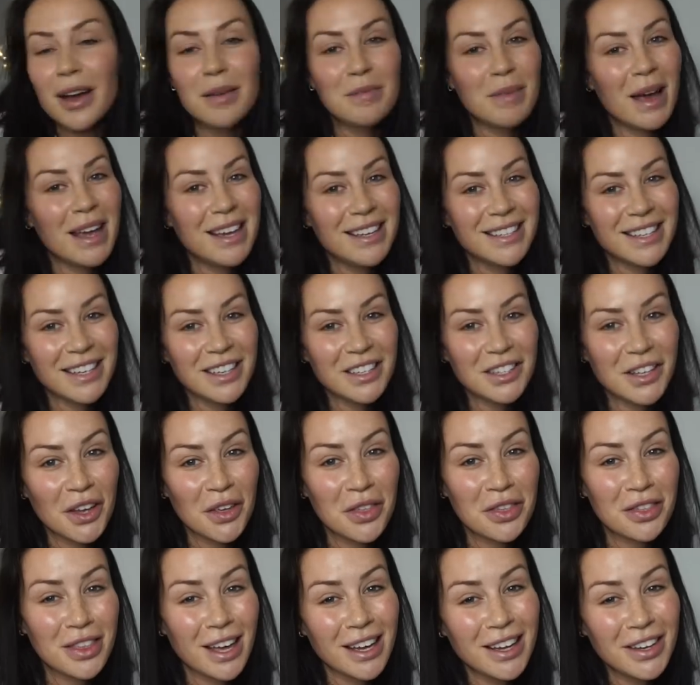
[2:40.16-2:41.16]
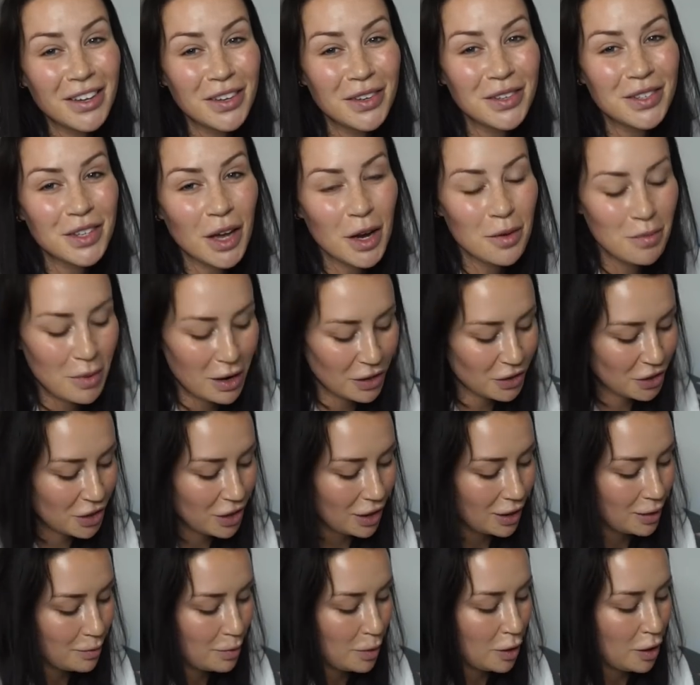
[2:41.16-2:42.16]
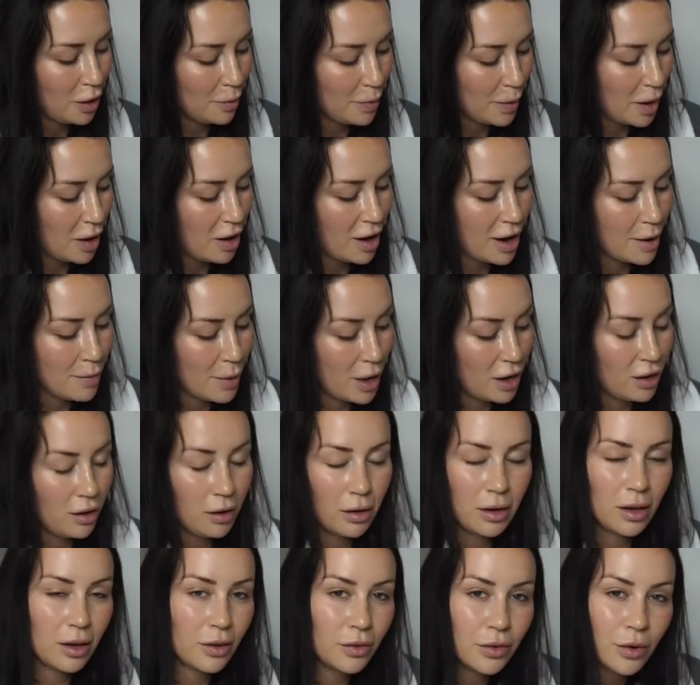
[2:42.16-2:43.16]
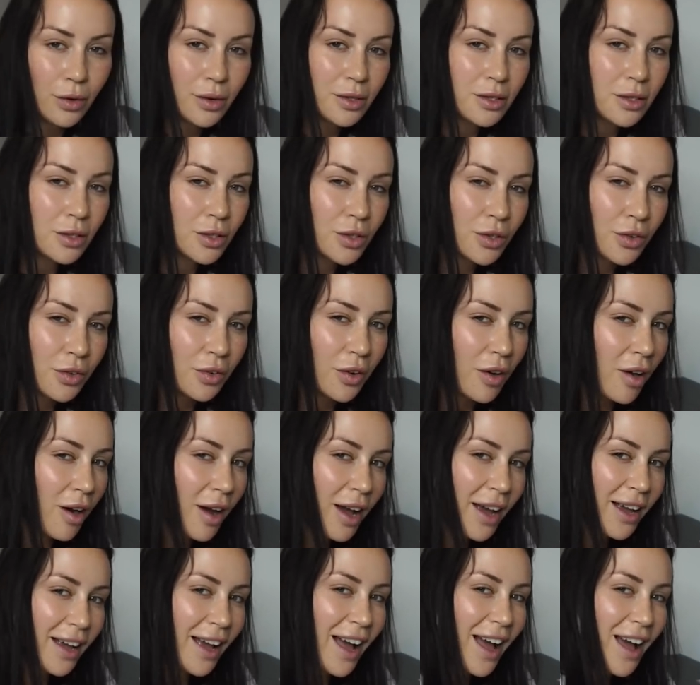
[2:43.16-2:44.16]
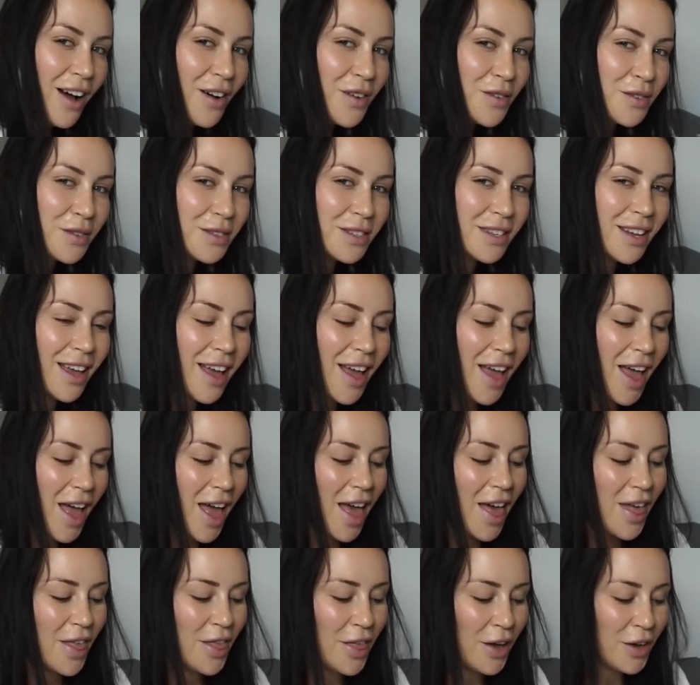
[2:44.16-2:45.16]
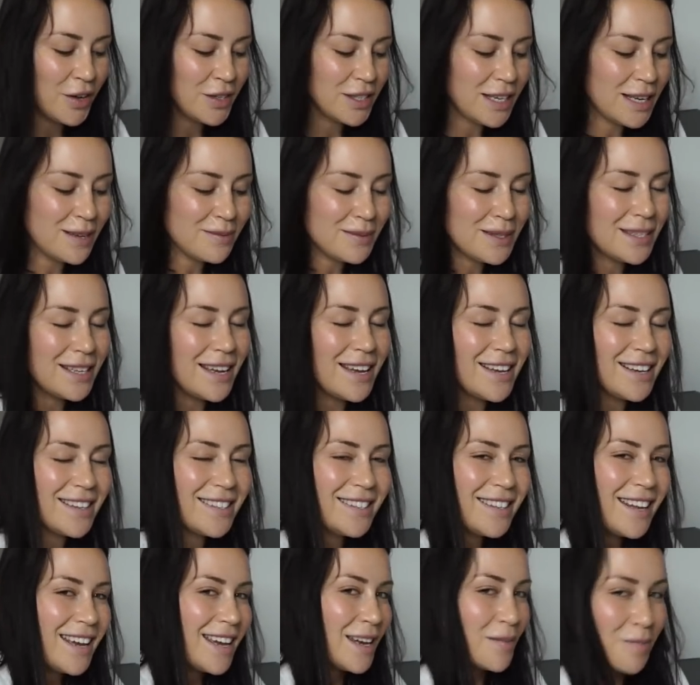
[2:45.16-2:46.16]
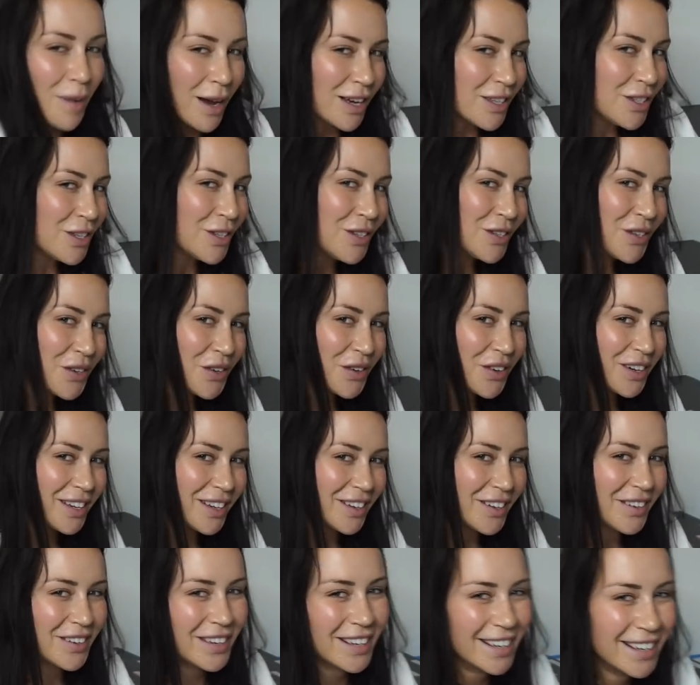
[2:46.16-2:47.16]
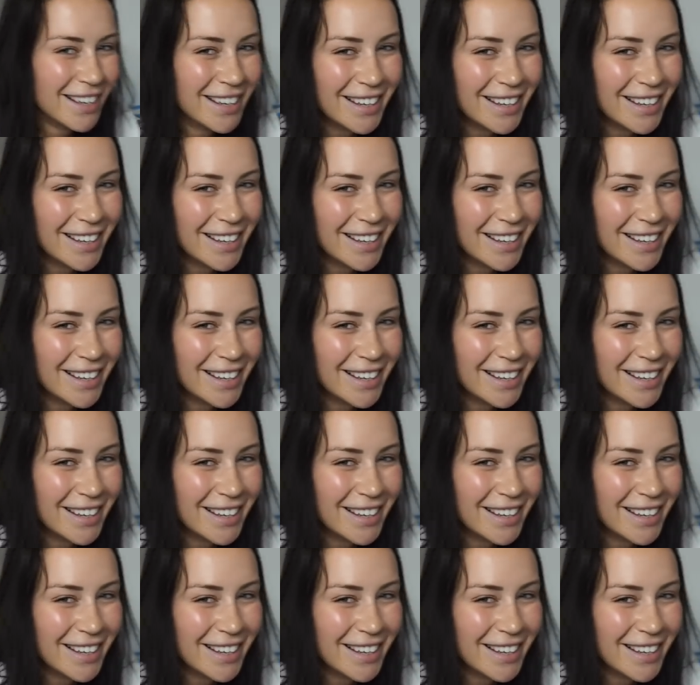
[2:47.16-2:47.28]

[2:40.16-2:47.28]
Amazing. So thank you so much, Colourpop. I'm looking forward to trying out those lipsticks in my tutorial.